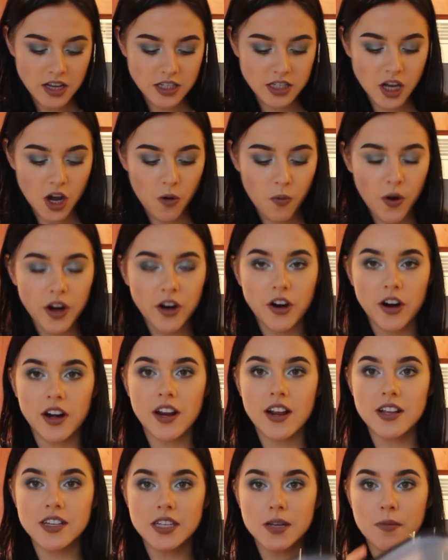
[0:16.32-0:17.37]
So what you're going to
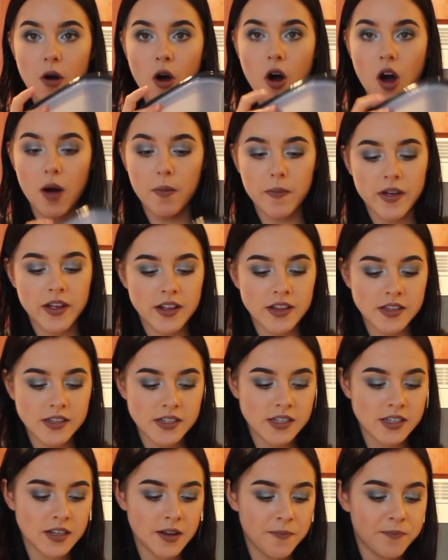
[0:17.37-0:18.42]
need is some
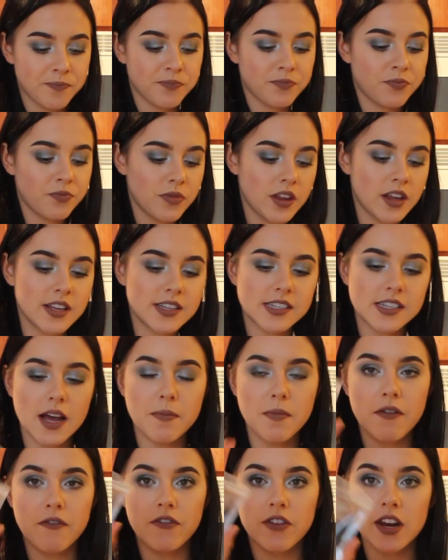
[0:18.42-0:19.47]
almonds,
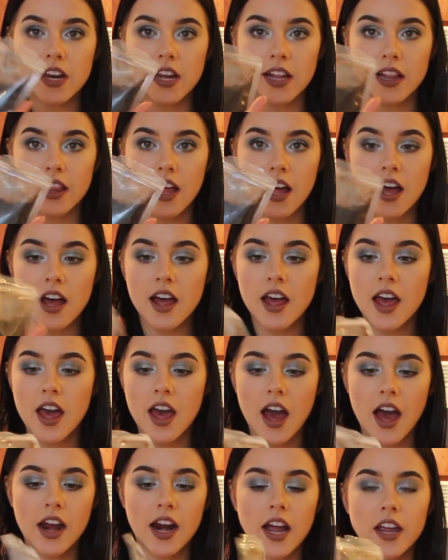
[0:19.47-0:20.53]
some vanilla,
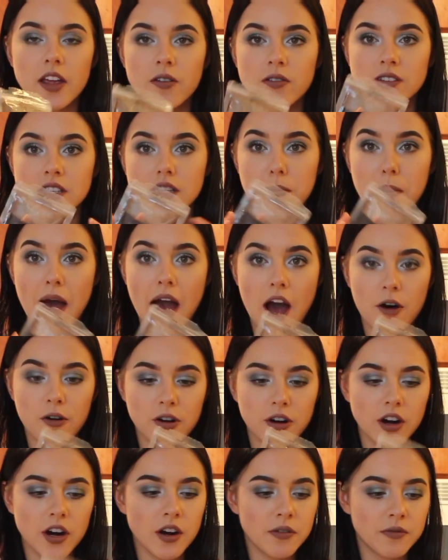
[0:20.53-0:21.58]
and I use the
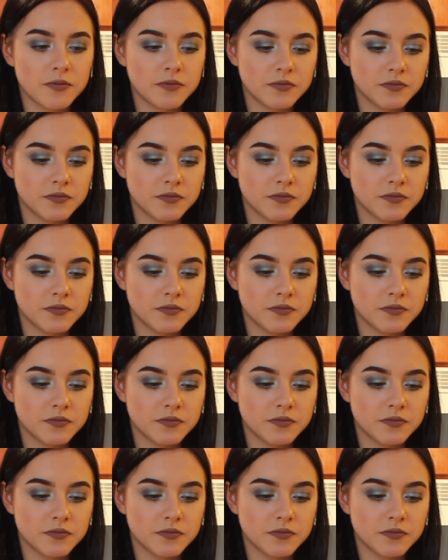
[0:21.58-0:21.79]
powder,